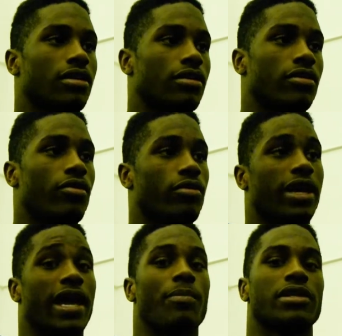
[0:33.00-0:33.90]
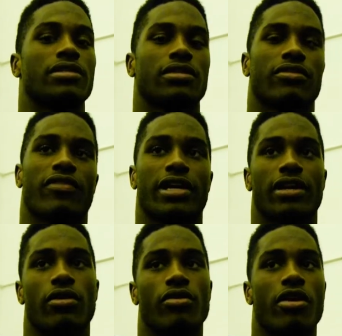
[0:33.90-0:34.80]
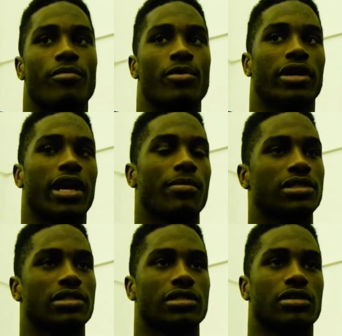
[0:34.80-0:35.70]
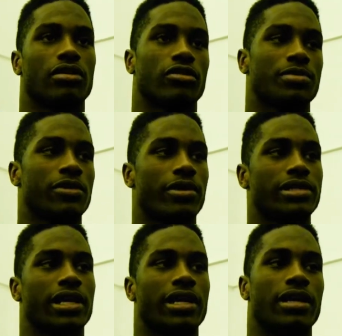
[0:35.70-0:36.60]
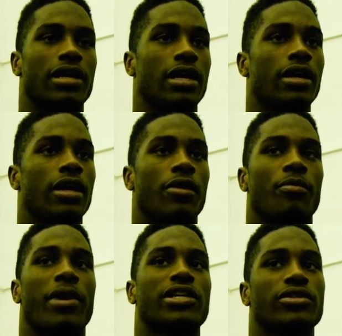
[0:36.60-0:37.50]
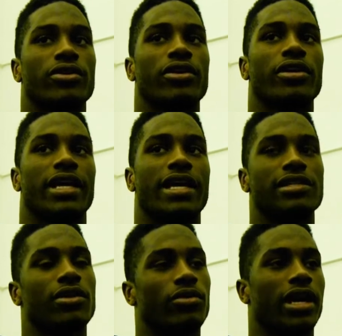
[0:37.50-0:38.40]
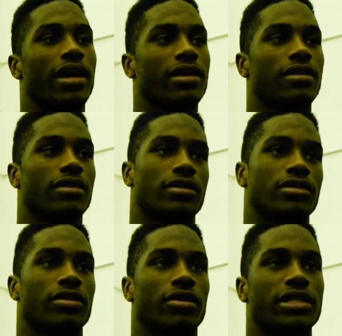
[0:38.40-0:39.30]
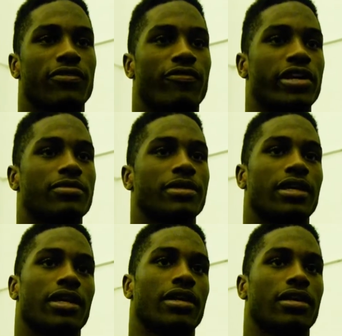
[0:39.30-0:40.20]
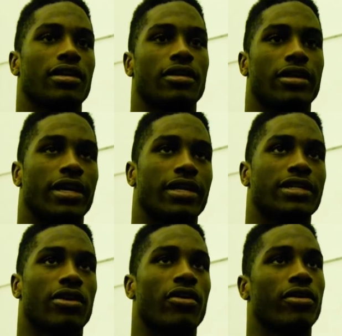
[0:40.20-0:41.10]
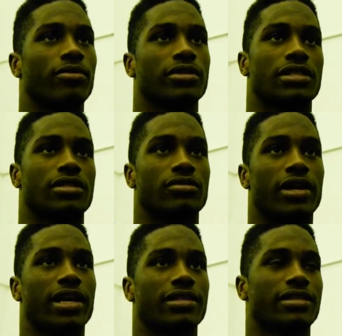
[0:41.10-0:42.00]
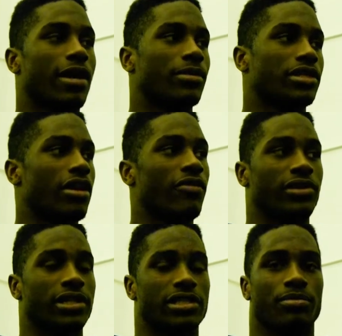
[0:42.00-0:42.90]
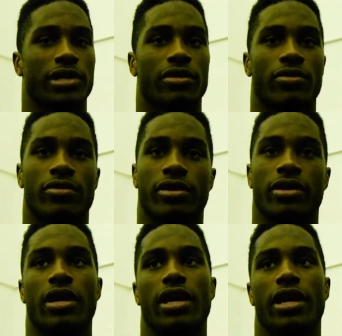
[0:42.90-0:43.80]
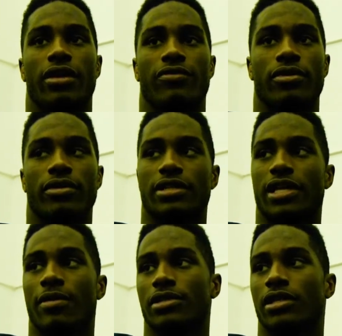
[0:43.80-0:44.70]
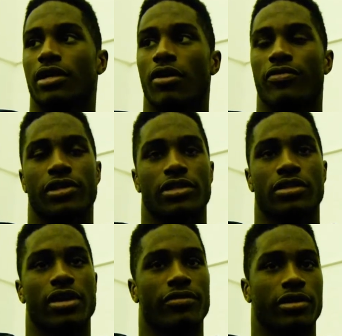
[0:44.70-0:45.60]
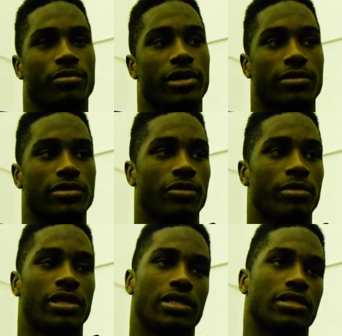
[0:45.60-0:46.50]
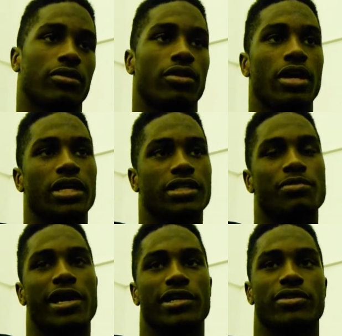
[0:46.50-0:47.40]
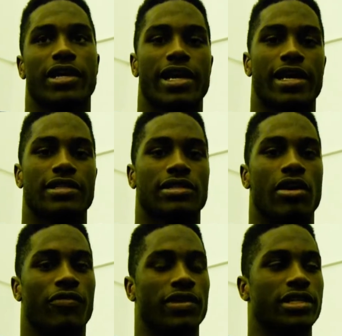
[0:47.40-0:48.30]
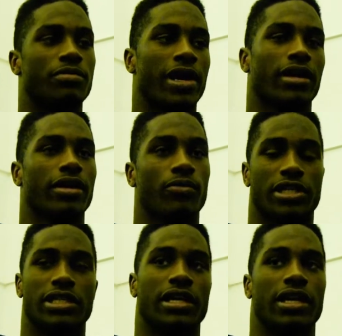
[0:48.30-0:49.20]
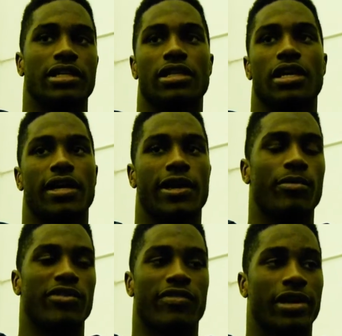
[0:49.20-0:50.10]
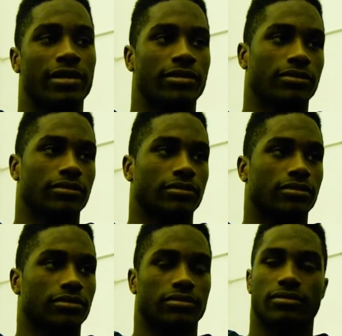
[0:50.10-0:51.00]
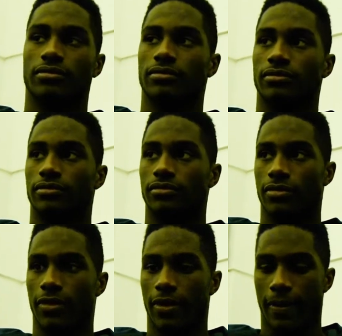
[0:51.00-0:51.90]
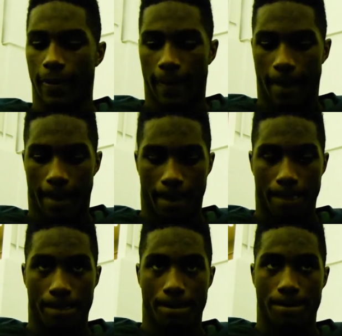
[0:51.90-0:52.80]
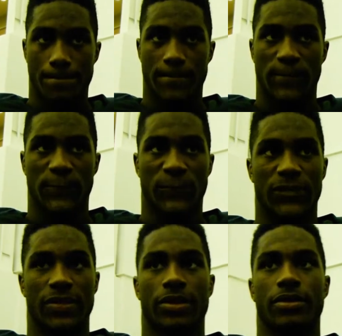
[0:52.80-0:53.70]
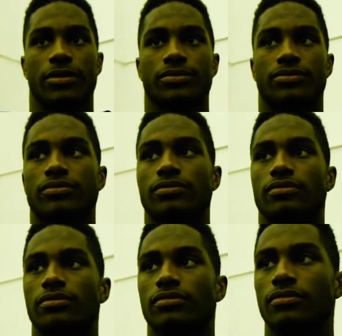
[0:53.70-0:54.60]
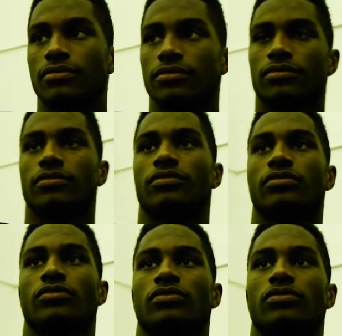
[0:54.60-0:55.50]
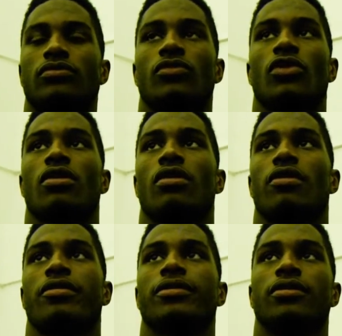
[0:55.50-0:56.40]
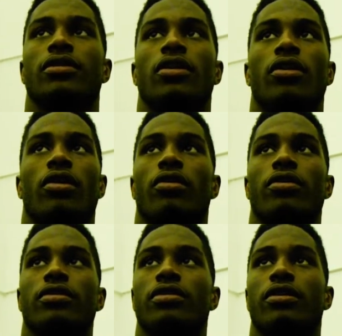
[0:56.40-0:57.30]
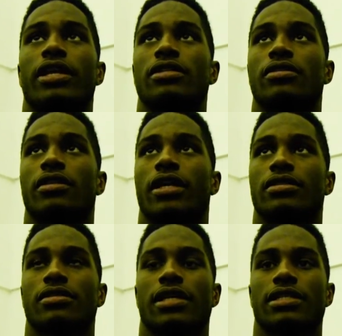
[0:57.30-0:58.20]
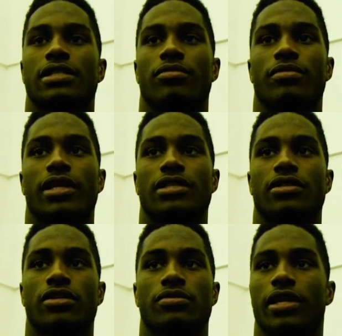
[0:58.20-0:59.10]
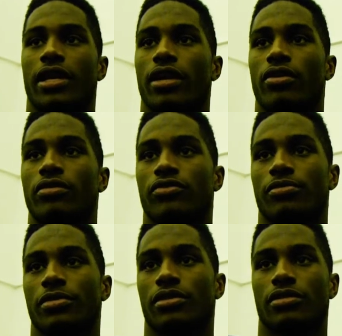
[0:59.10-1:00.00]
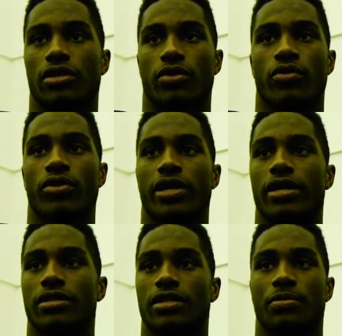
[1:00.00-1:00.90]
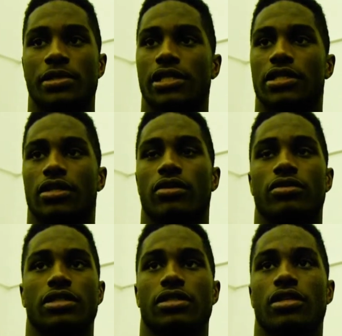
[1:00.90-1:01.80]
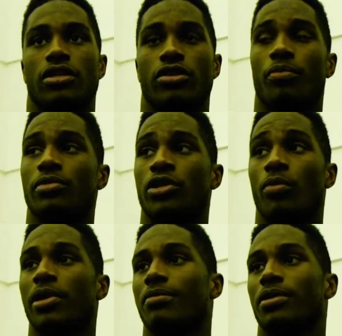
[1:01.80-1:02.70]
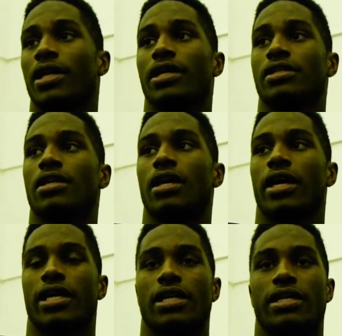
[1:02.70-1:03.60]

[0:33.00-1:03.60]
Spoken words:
you know, on campus, if I get a hold of him on campus and just talk to him, see where his head at, make sure he's okay. Because, you know, he's a freshman and it's hard. You got to establish confidence to play corner. And if you don't establish any confidence, you're never going to play up to your ability. So just making sure that he has his confidence back, which he does, he'll be fine. How much has it been stressed to, you know, not let anything behind you? Because that's kind of got bit a little bit against. Well, you know, that's something that starts with the head coach to the coordinator to the position coaches. You know, no big plays in the